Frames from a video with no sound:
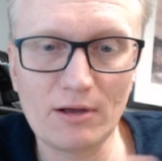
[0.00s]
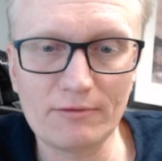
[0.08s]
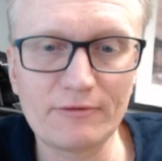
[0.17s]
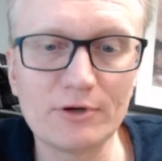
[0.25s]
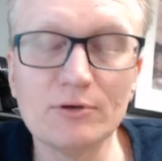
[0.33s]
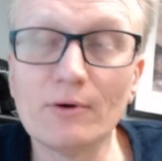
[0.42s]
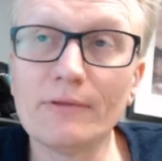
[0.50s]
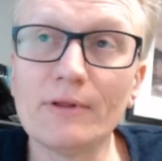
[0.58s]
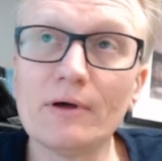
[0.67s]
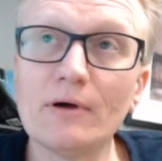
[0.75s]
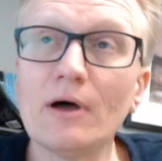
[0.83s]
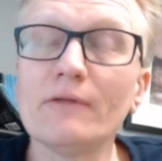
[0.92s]
for you
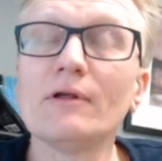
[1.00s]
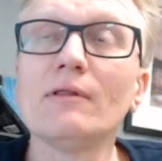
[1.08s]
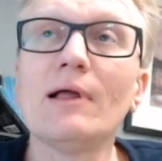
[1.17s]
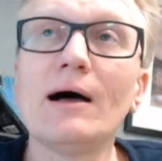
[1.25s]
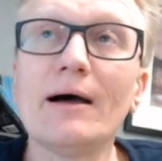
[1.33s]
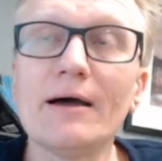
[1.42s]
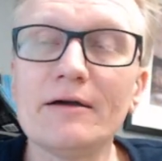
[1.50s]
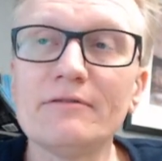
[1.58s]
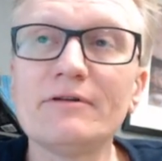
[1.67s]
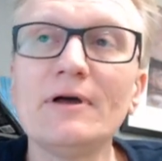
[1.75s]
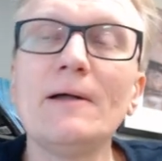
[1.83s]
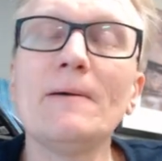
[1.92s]
on the live.
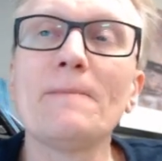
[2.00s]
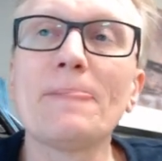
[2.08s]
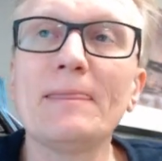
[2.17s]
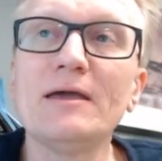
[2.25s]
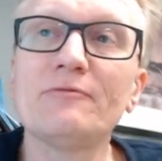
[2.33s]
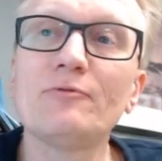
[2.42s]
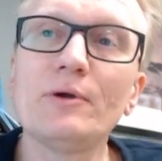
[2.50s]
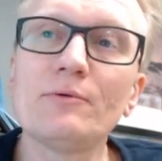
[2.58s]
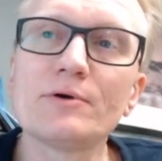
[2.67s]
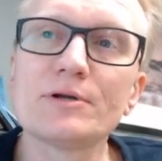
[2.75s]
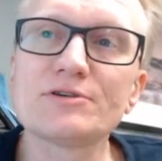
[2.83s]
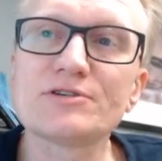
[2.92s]
If we
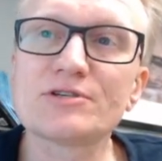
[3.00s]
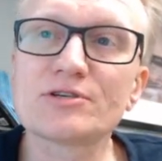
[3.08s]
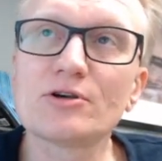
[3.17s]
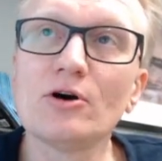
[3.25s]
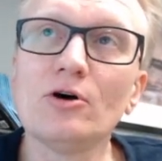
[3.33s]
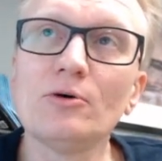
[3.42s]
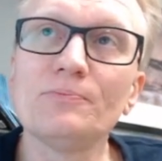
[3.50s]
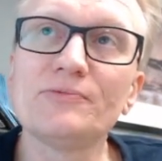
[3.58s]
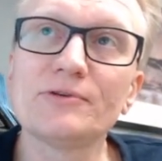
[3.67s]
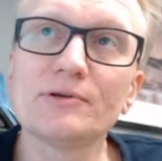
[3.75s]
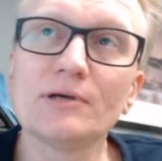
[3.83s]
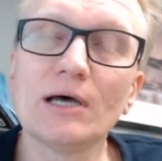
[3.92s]
were to
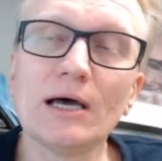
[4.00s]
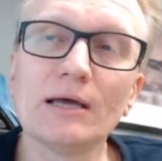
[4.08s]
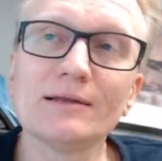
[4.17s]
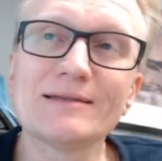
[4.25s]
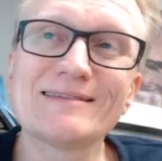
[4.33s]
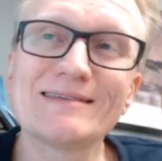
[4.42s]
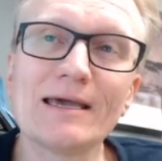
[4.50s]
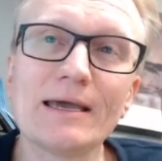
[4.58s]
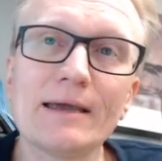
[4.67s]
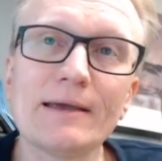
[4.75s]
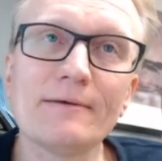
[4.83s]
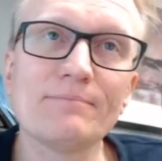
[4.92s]
sculpt, let's
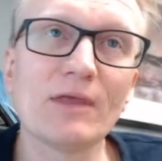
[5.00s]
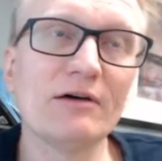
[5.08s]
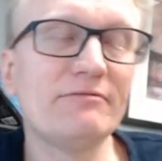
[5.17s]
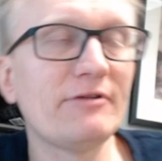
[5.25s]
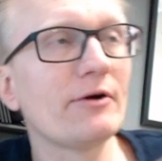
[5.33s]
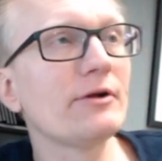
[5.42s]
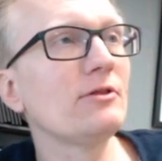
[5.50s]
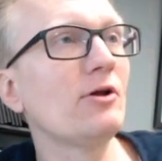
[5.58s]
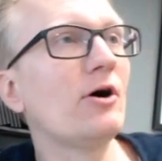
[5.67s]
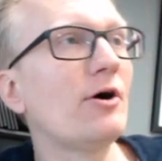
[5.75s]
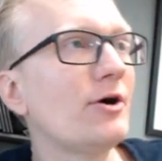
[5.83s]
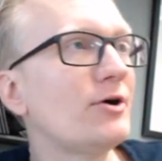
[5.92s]
say, a very
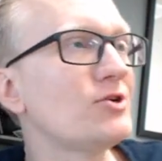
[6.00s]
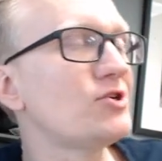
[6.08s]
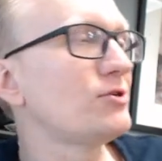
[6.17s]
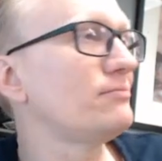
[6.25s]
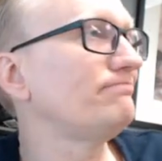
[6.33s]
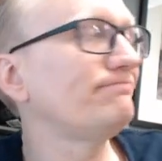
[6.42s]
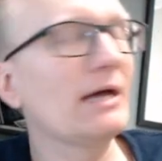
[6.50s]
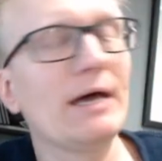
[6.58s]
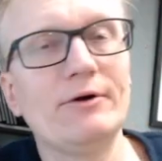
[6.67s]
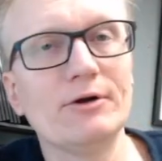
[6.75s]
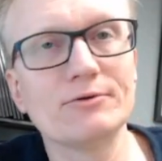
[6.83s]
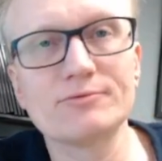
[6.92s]
large, I
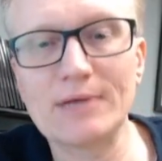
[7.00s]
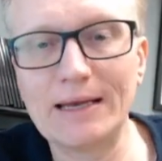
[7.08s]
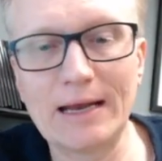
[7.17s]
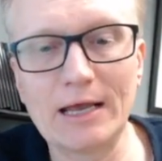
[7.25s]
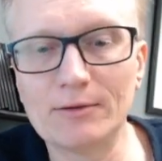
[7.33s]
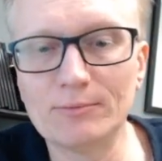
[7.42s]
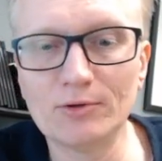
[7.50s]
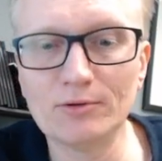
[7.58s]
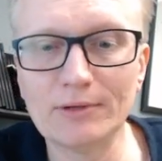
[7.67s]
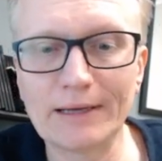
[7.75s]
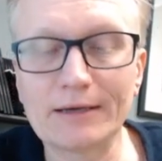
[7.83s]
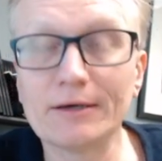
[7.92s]
don't know, an animal
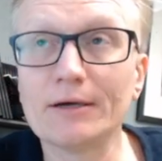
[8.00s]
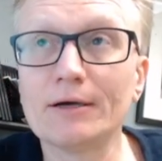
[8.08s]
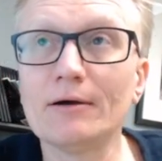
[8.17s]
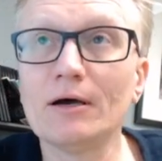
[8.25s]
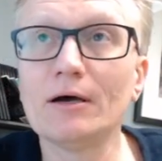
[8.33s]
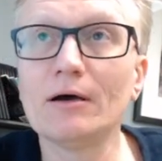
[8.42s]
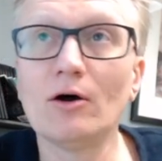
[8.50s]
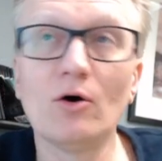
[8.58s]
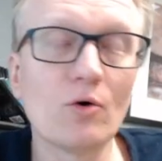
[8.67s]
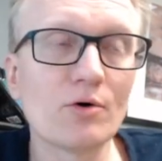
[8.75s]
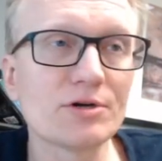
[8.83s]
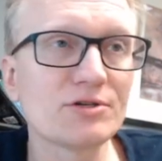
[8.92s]
like a
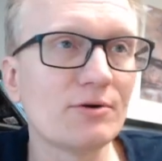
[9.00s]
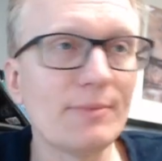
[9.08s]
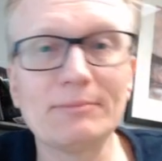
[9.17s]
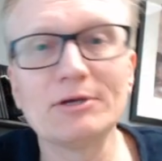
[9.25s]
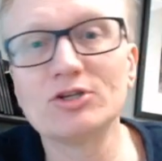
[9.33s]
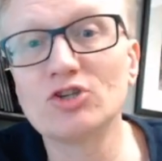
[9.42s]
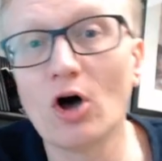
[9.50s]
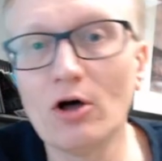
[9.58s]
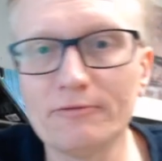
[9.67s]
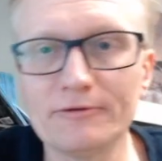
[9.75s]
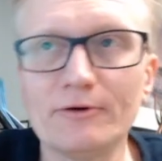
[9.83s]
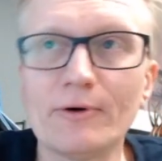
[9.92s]
horse or maybe a
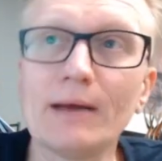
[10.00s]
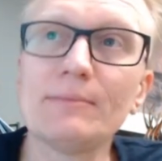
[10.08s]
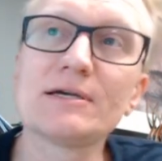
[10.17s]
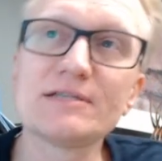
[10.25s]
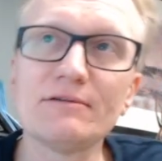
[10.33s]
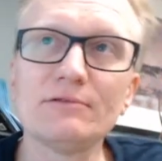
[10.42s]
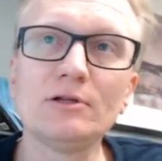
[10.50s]
dolphin, right? Because they have a